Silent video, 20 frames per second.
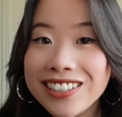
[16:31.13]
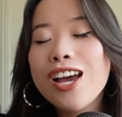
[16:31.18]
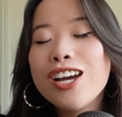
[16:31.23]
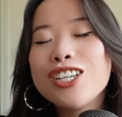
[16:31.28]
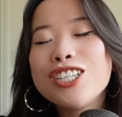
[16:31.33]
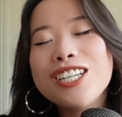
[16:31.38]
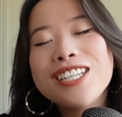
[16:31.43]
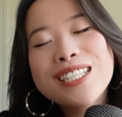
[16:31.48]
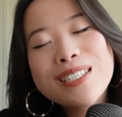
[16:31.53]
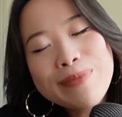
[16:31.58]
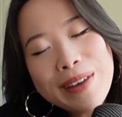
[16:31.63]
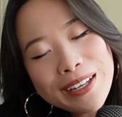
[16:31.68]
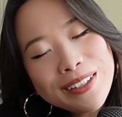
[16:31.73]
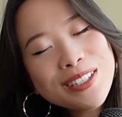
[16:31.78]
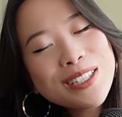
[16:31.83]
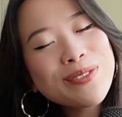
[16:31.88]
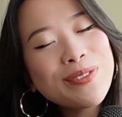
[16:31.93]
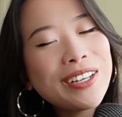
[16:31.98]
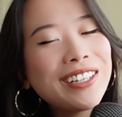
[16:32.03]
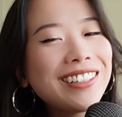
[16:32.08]
she
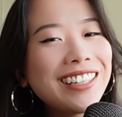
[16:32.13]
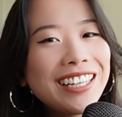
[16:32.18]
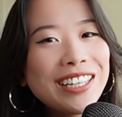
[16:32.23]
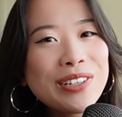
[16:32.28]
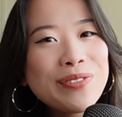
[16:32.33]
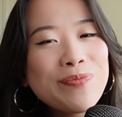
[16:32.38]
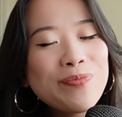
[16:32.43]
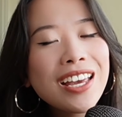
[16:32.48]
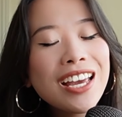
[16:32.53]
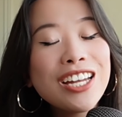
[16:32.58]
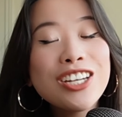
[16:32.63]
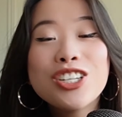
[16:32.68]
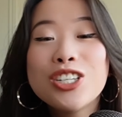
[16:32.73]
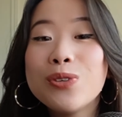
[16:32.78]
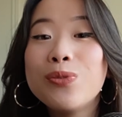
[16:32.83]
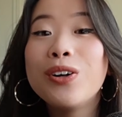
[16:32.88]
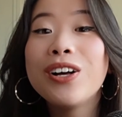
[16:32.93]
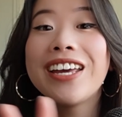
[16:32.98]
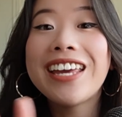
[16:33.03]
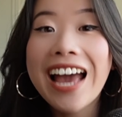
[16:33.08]
smiles sweetly, and she
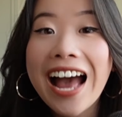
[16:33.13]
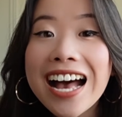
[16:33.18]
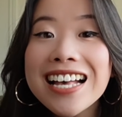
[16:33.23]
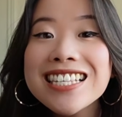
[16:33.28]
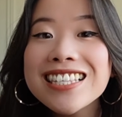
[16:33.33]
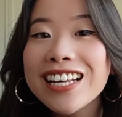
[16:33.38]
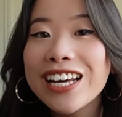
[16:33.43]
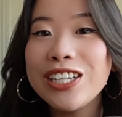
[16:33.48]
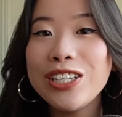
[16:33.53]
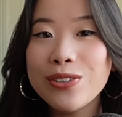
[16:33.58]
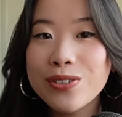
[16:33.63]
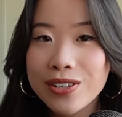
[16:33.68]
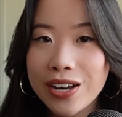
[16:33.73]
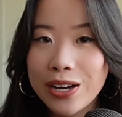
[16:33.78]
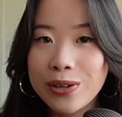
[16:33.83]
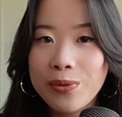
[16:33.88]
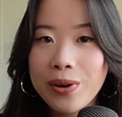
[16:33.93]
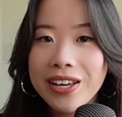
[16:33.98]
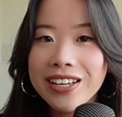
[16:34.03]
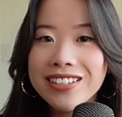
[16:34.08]
will gaslight you
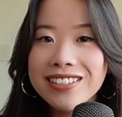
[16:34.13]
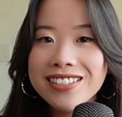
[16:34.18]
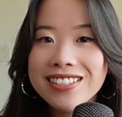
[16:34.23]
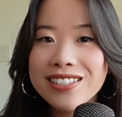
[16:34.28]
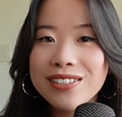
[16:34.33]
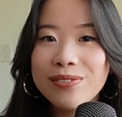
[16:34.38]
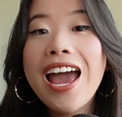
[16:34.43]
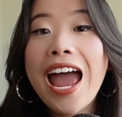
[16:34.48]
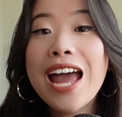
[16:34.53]
sideways